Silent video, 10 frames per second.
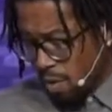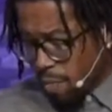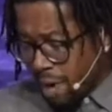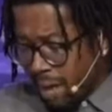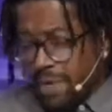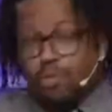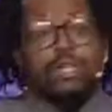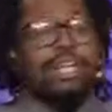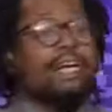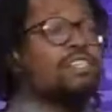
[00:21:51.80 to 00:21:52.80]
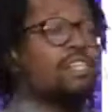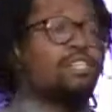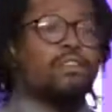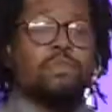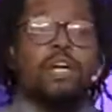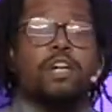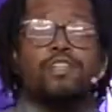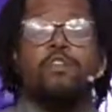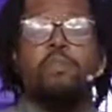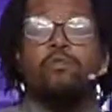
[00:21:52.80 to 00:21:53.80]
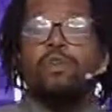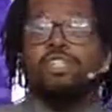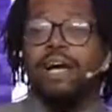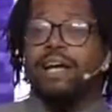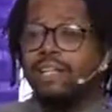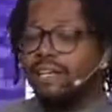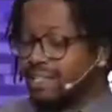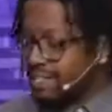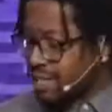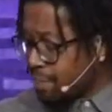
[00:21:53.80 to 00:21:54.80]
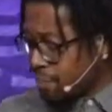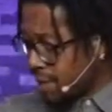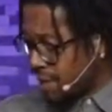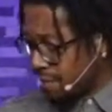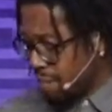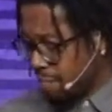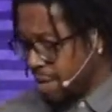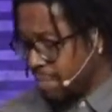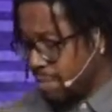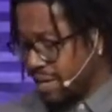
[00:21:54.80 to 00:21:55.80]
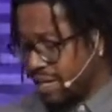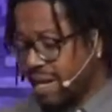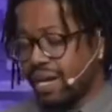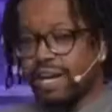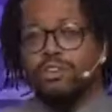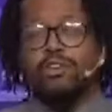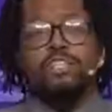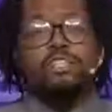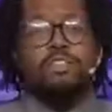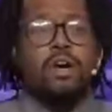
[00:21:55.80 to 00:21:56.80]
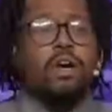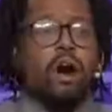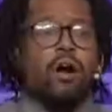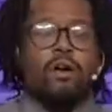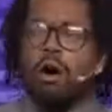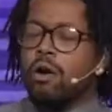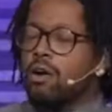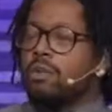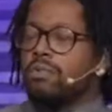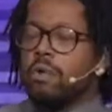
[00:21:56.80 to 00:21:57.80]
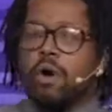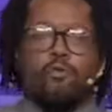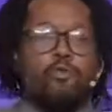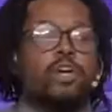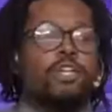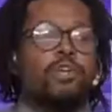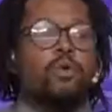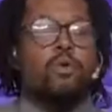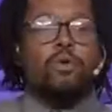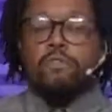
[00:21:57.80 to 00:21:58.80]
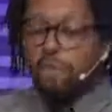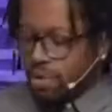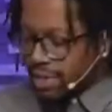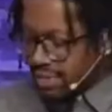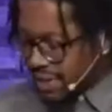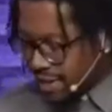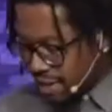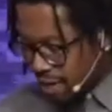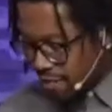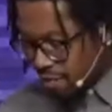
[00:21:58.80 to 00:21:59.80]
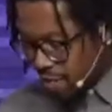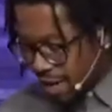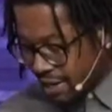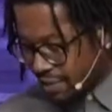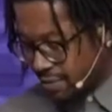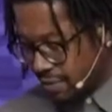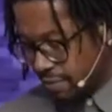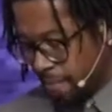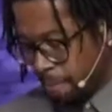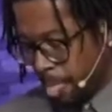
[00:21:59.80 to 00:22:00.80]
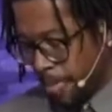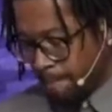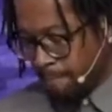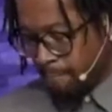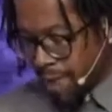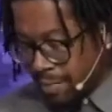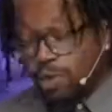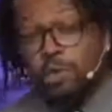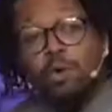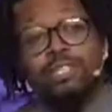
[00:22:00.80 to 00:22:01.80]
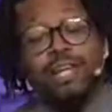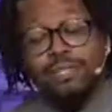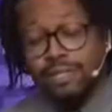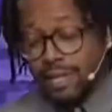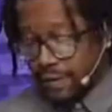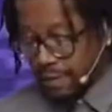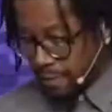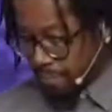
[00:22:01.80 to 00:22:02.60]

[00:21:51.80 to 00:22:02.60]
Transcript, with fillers: Or maybe relationships because you've been rejected and separated from people and, and you just are, are, are ridiculed for the sake of Christ. Maybe you know what that's like.